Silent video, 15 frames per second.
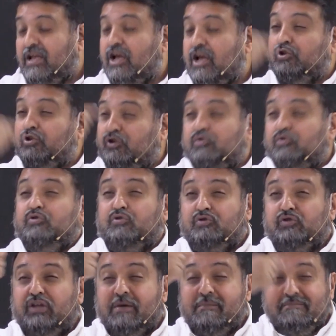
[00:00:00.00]
through
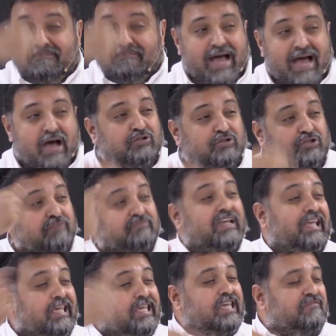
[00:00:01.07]
the mouth of the
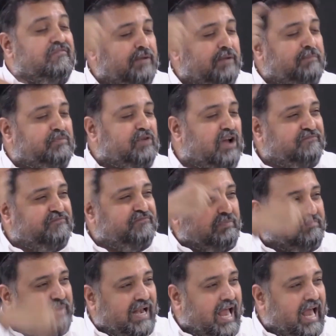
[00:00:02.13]
evil prophet
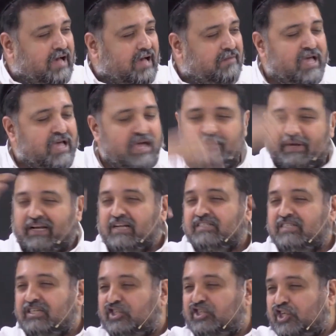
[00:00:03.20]
Balaam, because the
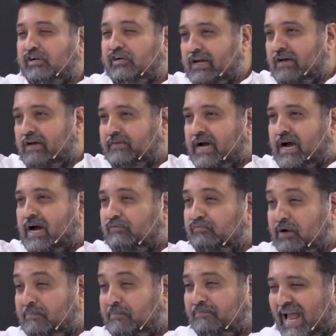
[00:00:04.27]
children of God were
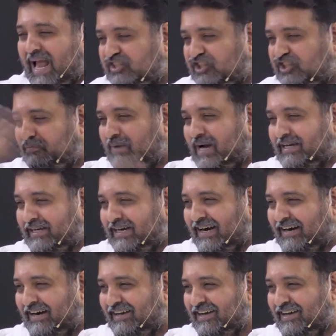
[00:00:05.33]
blessed by
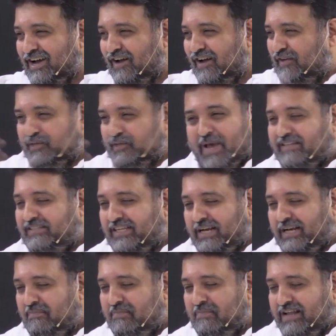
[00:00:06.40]
God. Which basically
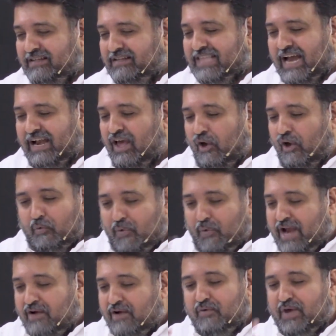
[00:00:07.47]
means that
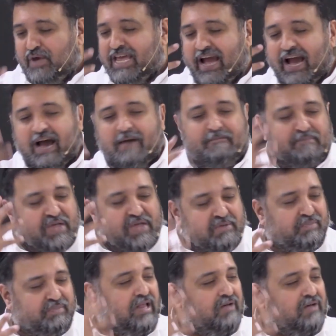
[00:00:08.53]
when we are
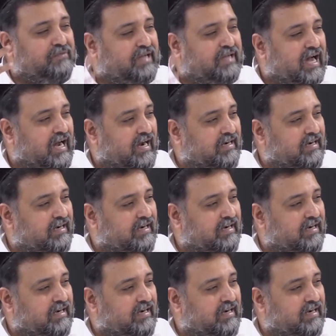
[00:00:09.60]
people of God,